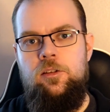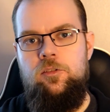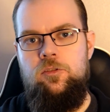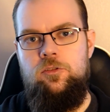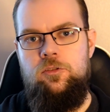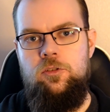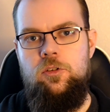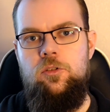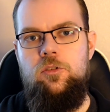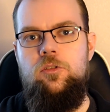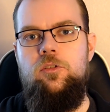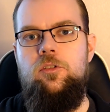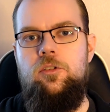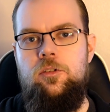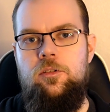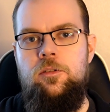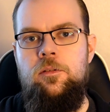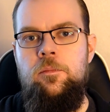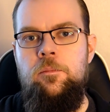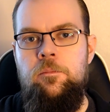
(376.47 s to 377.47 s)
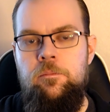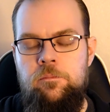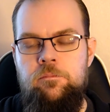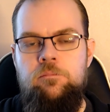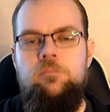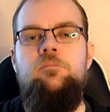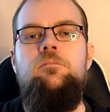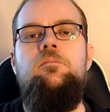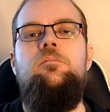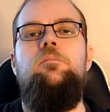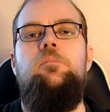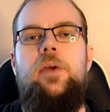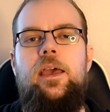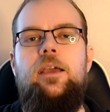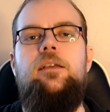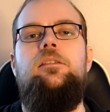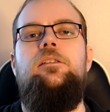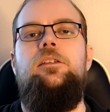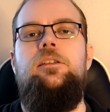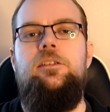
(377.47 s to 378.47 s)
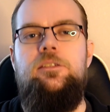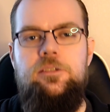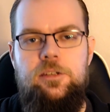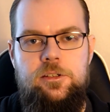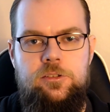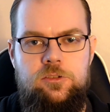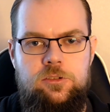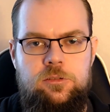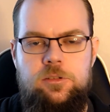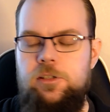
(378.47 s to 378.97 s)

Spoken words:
to make the decision.